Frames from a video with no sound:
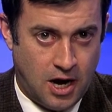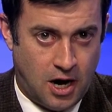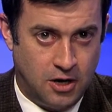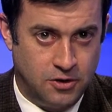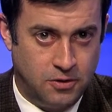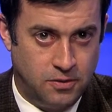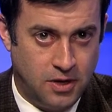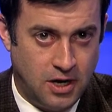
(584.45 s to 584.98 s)

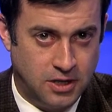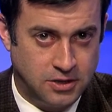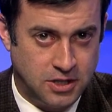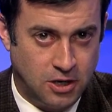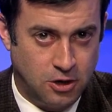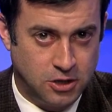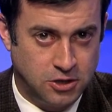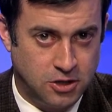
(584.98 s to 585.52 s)
Are,
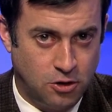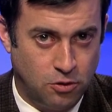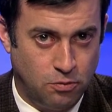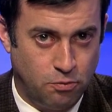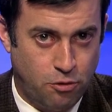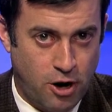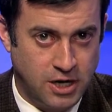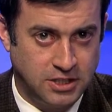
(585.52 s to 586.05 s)
is there a
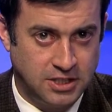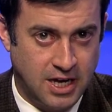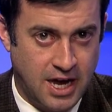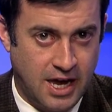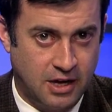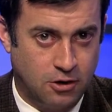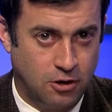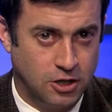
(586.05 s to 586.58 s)
certain price
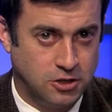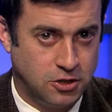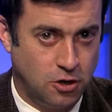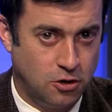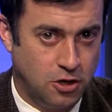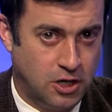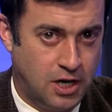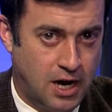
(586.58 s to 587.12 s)
tag or a
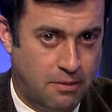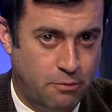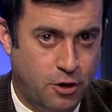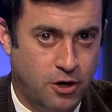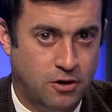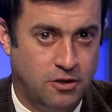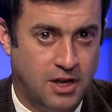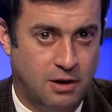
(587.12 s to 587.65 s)
certain
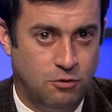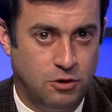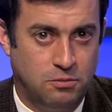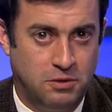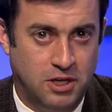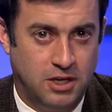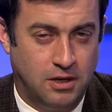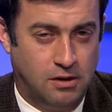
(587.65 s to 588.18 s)
number that
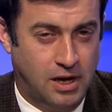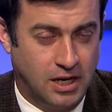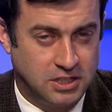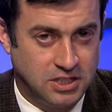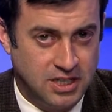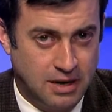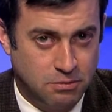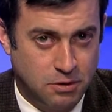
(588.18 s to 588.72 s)
would be
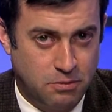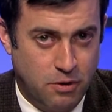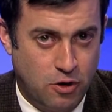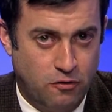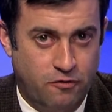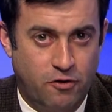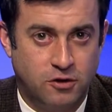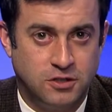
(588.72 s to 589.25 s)

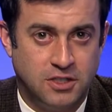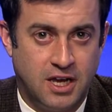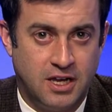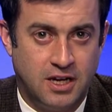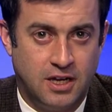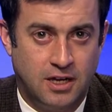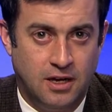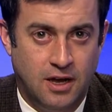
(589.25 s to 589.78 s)
acceptable for
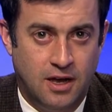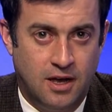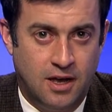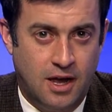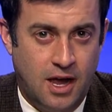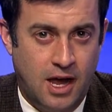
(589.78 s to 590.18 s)
siting